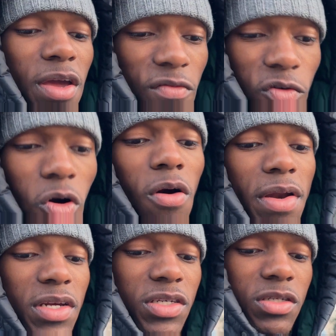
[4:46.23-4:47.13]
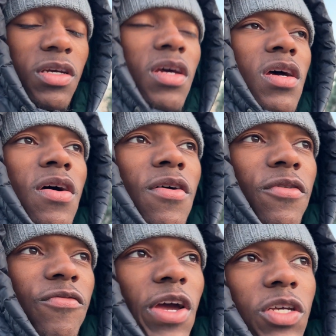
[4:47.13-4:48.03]
If you are in this
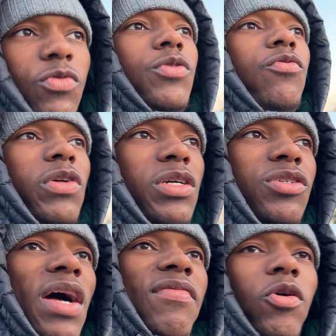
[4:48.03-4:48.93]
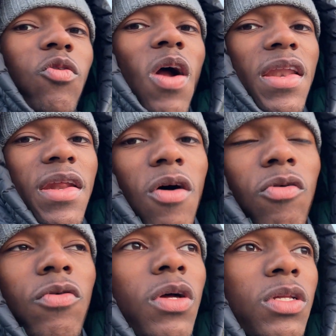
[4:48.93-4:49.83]
phase where you really just have to grind it
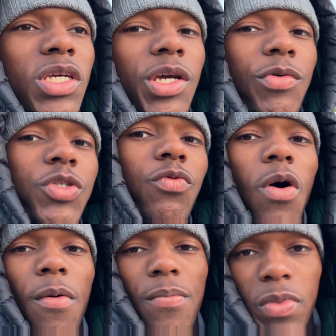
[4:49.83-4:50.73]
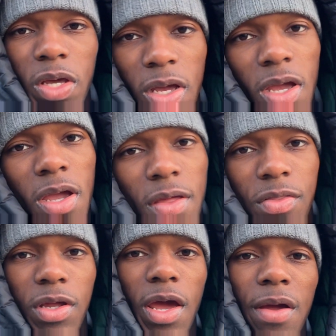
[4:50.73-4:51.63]
out to get what you want,
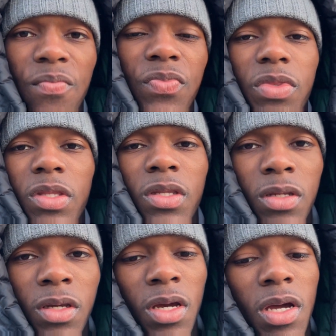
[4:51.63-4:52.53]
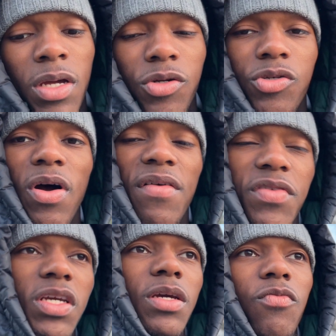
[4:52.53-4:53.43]
then hey, you're just gonna have
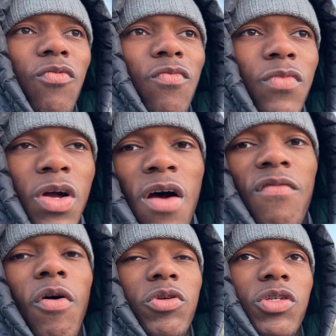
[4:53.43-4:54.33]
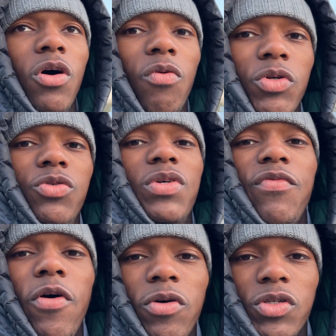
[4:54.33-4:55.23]
to keep focusing on what you can
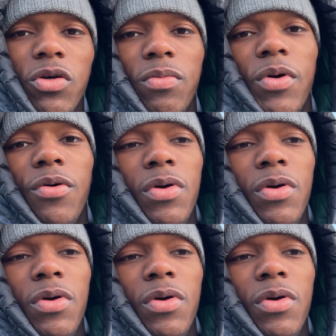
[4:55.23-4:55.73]
focus on, bro.